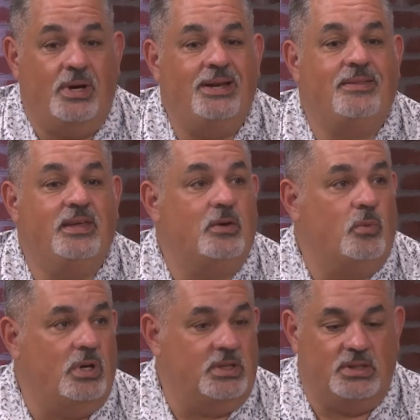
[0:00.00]
I didn't think it
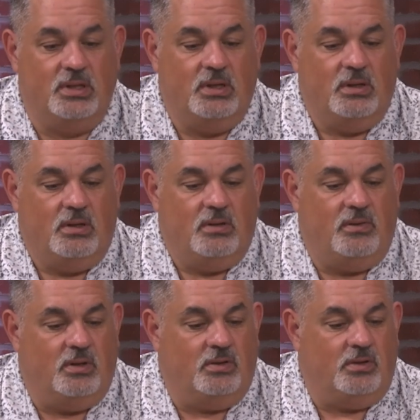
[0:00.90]
was
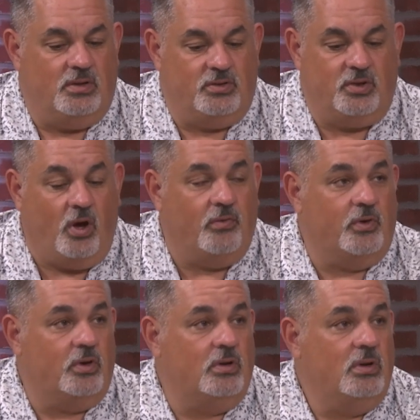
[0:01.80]
the the
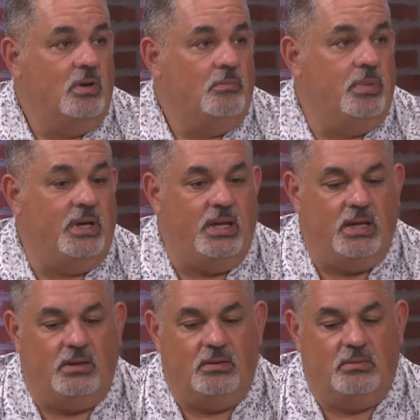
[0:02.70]
solver, but
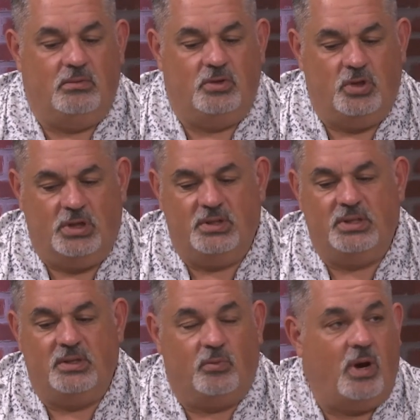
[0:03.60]
it took
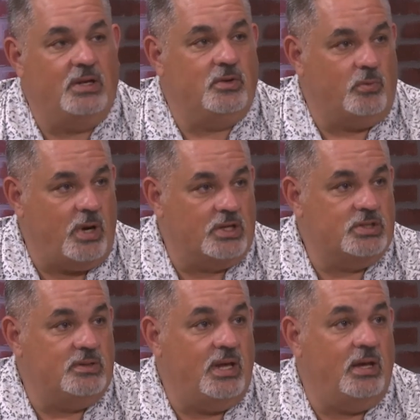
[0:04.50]
us in the right
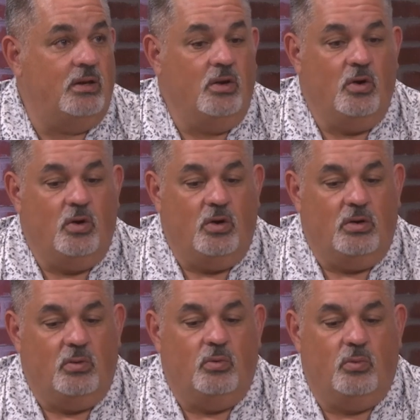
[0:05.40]
direction that
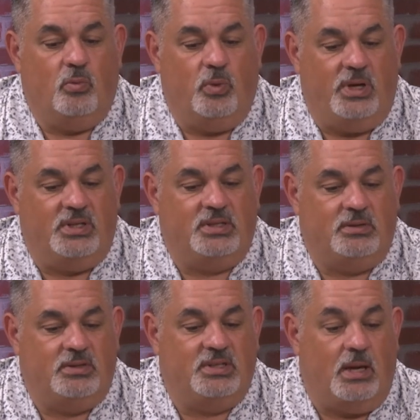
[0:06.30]
we
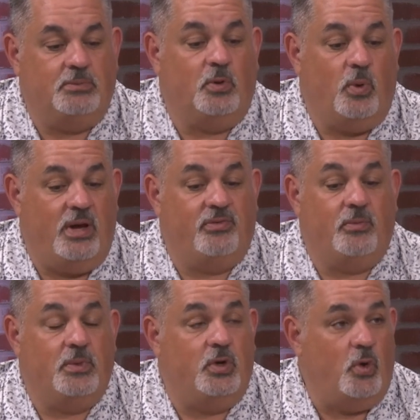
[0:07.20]
stepped away
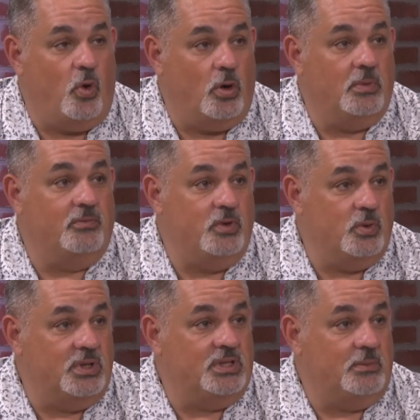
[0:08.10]
from the norm of
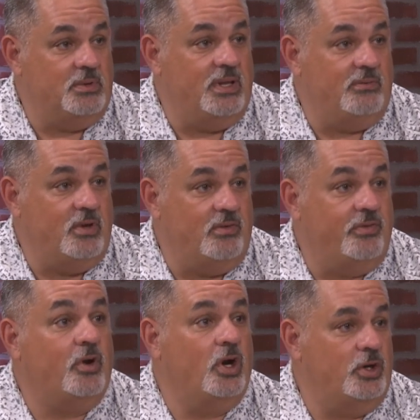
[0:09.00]
doing something they've done
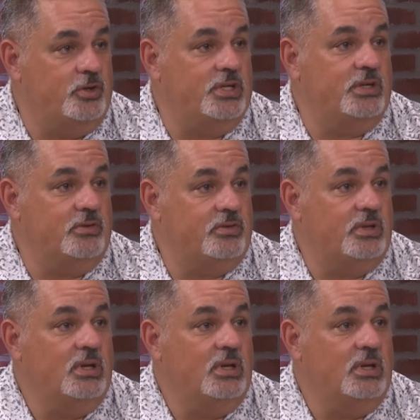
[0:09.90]
for 100 years